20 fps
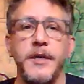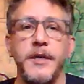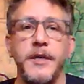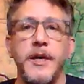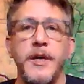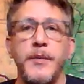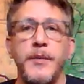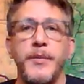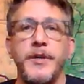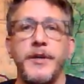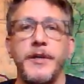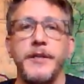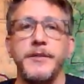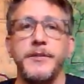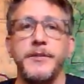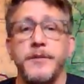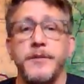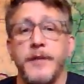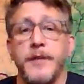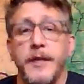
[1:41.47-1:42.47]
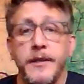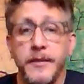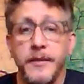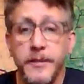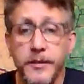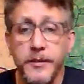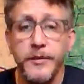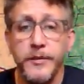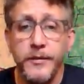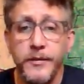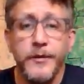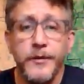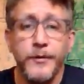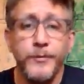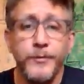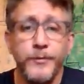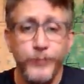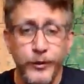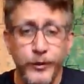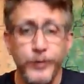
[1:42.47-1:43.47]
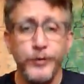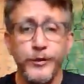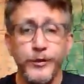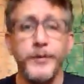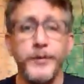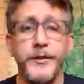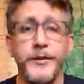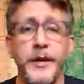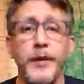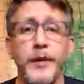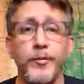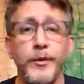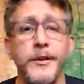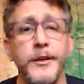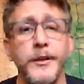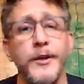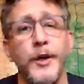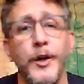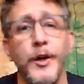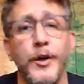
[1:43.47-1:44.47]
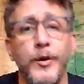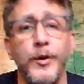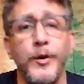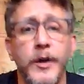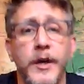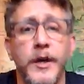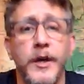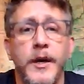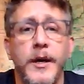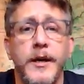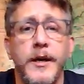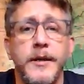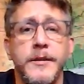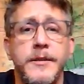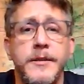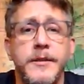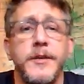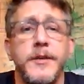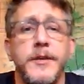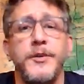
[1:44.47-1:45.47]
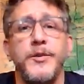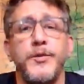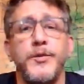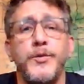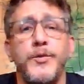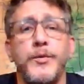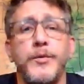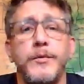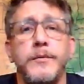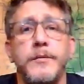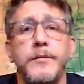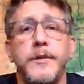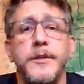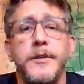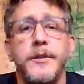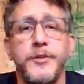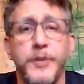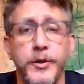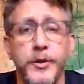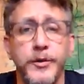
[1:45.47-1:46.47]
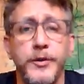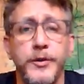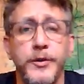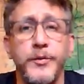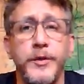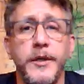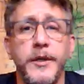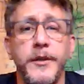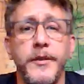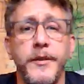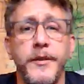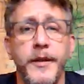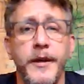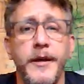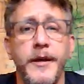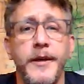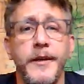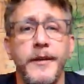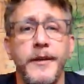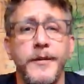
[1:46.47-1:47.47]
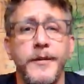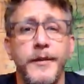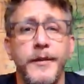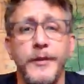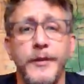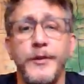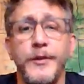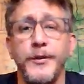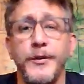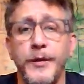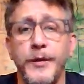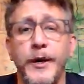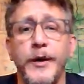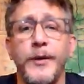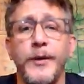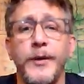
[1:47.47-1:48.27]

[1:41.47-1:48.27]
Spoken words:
because they're getting to use what they really know and tell you and show you what they do know.